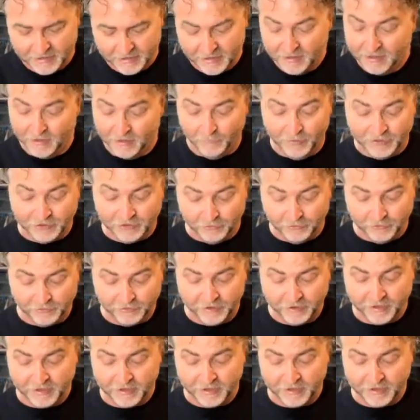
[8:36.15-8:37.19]
Went to order it
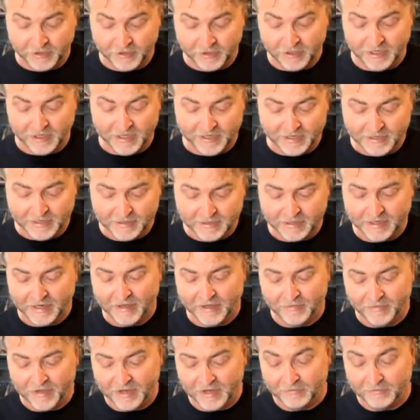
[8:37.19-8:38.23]
online and
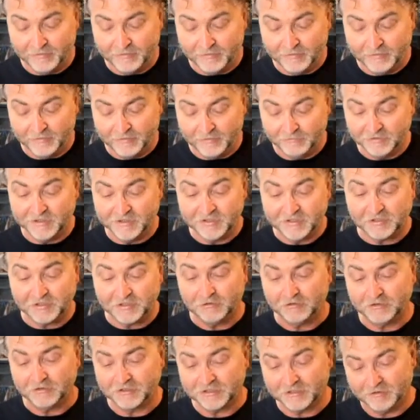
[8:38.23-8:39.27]
then it was in the
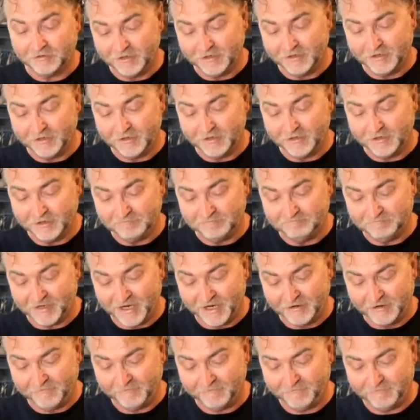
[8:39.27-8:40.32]
stores. So I kind
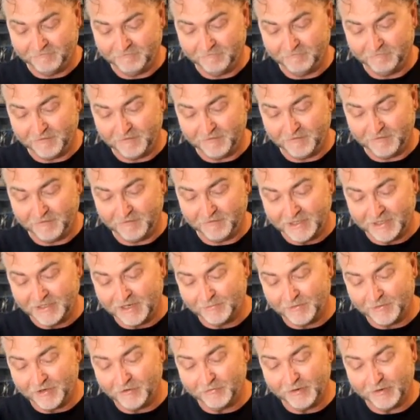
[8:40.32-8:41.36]
of ended up by
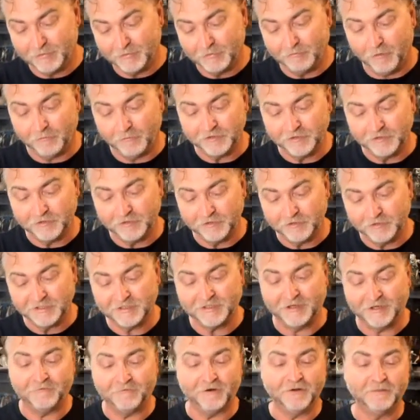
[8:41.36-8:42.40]
going with what was in
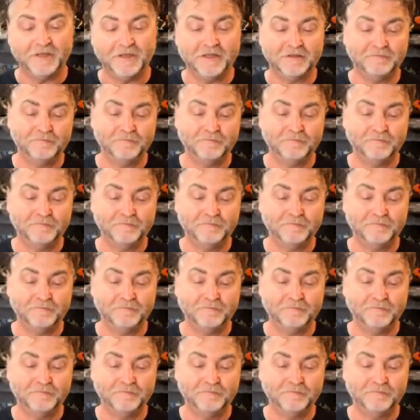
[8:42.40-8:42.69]
front of me.